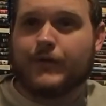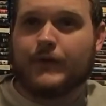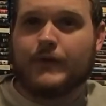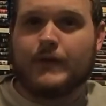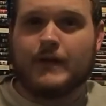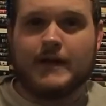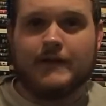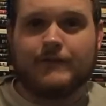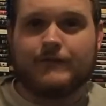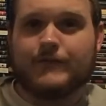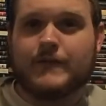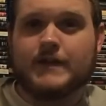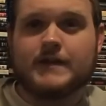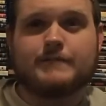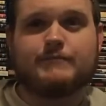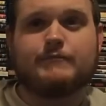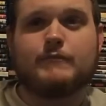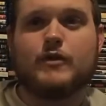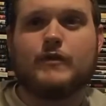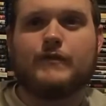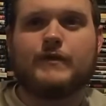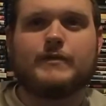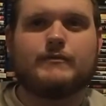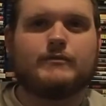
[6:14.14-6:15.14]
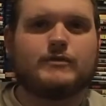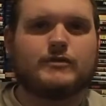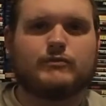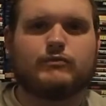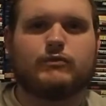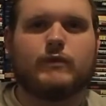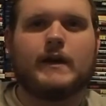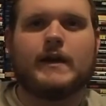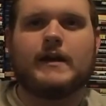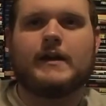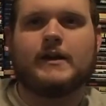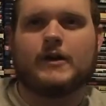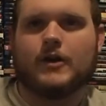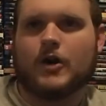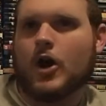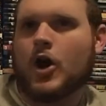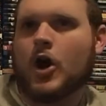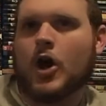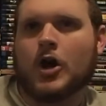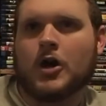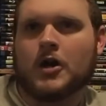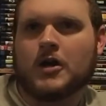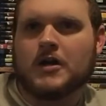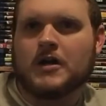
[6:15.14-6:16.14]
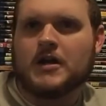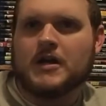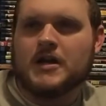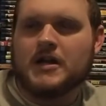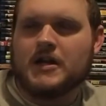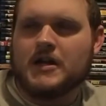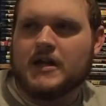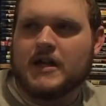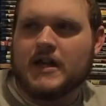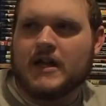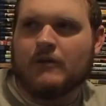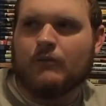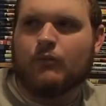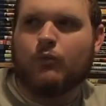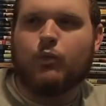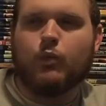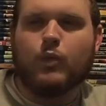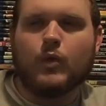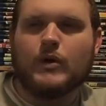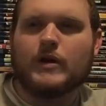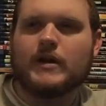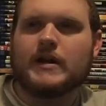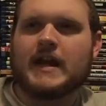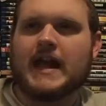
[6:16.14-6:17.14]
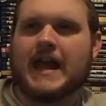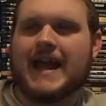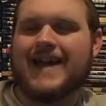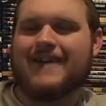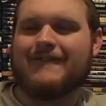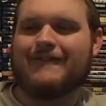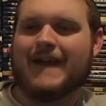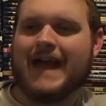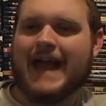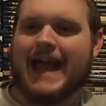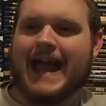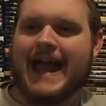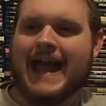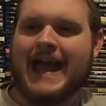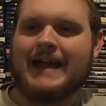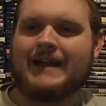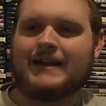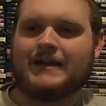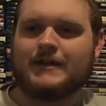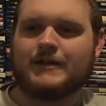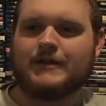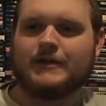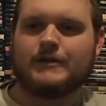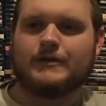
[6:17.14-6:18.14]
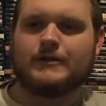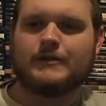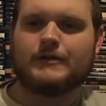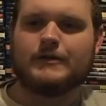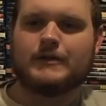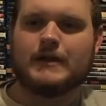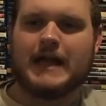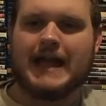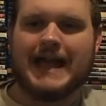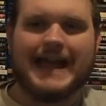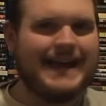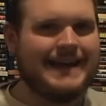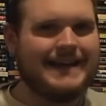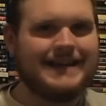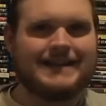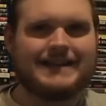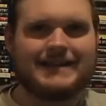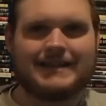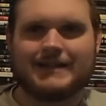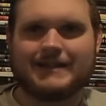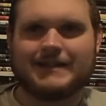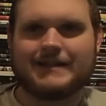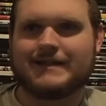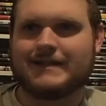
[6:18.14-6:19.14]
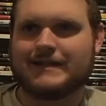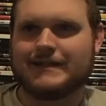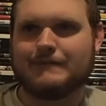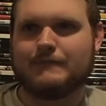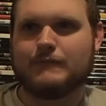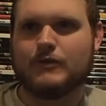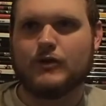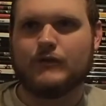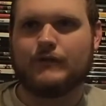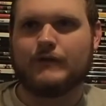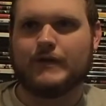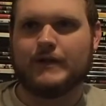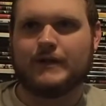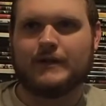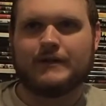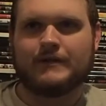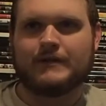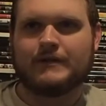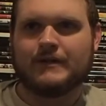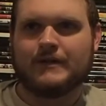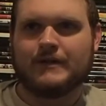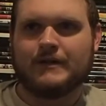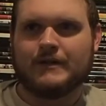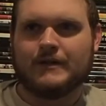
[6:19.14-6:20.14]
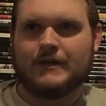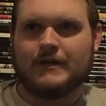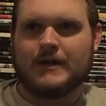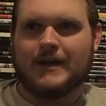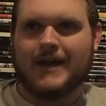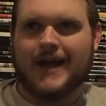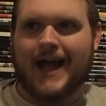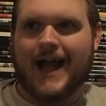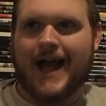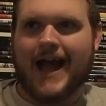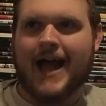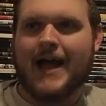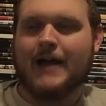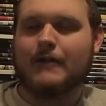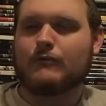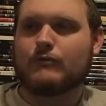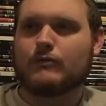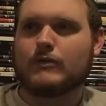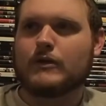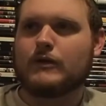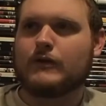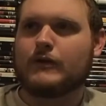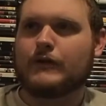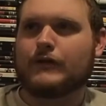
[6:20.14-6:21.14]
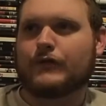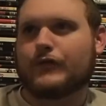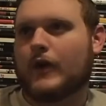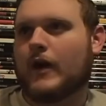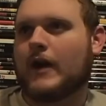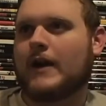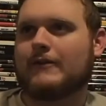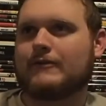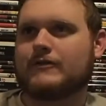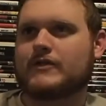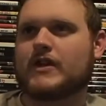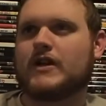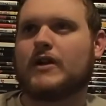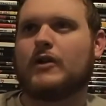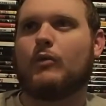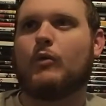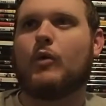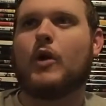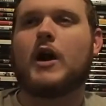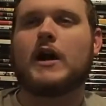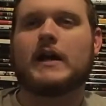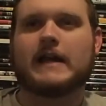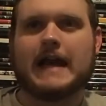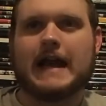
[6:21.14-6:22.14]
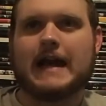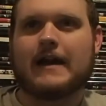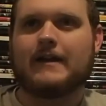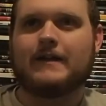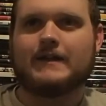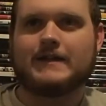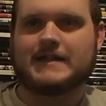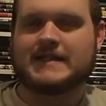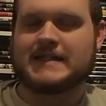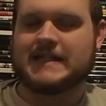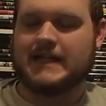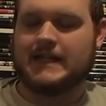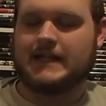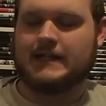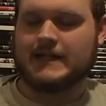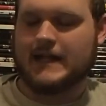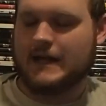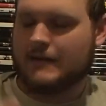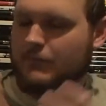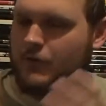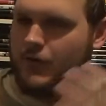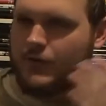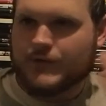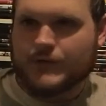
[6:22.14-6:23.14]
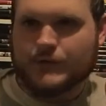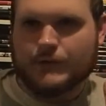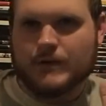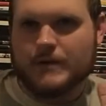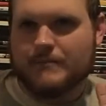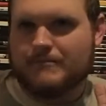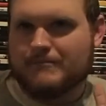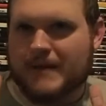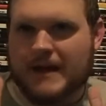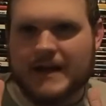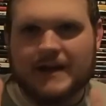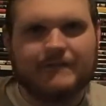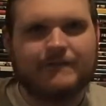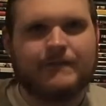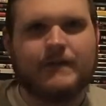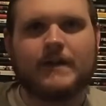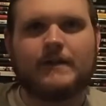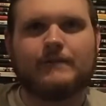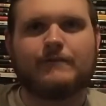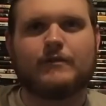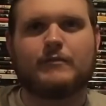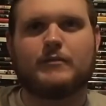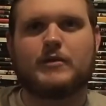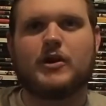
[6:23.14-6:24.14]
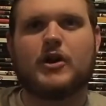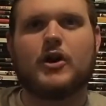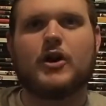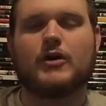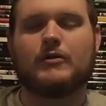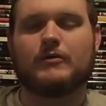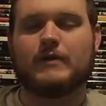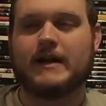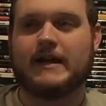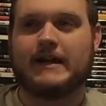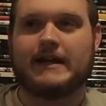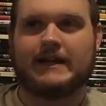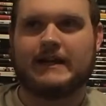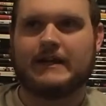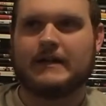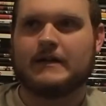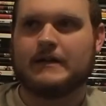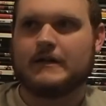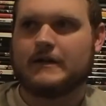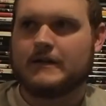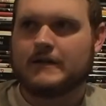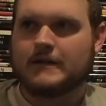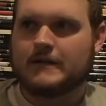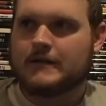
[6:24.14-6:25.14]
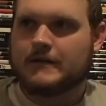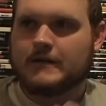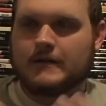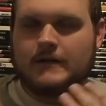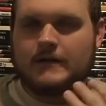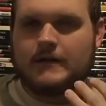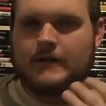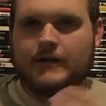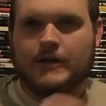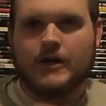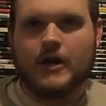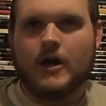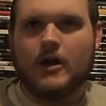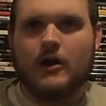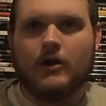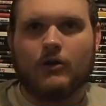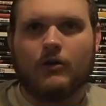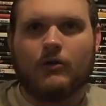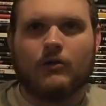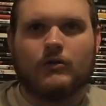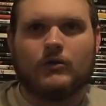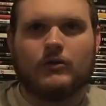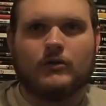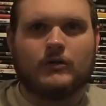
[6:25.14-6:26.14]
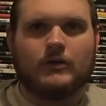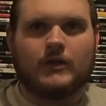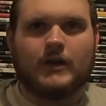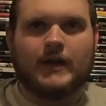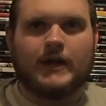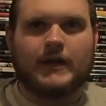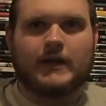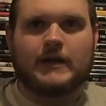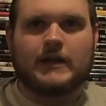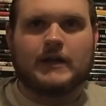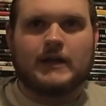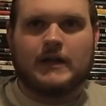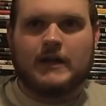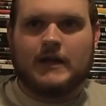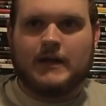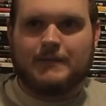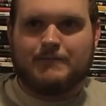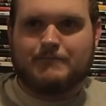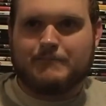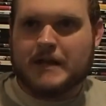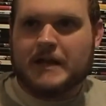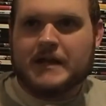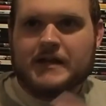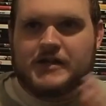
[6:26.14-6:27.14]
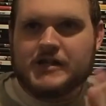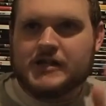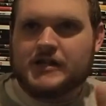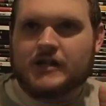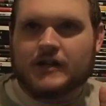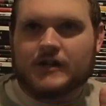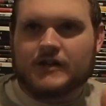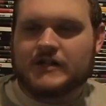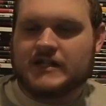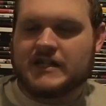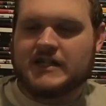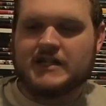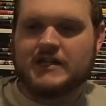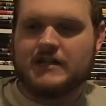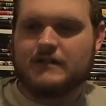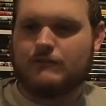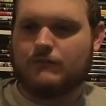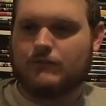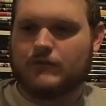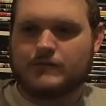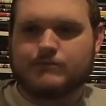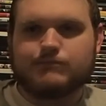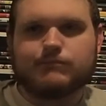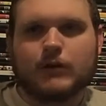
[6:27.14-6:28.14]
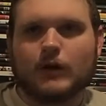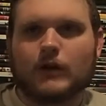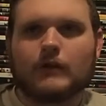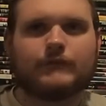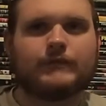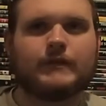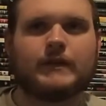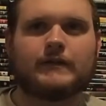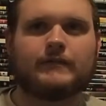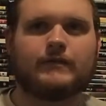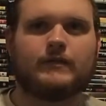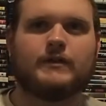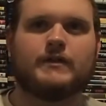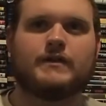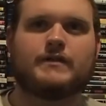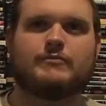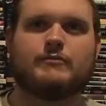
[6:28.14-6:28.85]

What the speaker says: If this movie was rated R, it wouldn't have added anything to the movie. I really thought I was going to walk out of this saying that movie would have benefited from an R rating. No. Like, PG-13 was perfect for this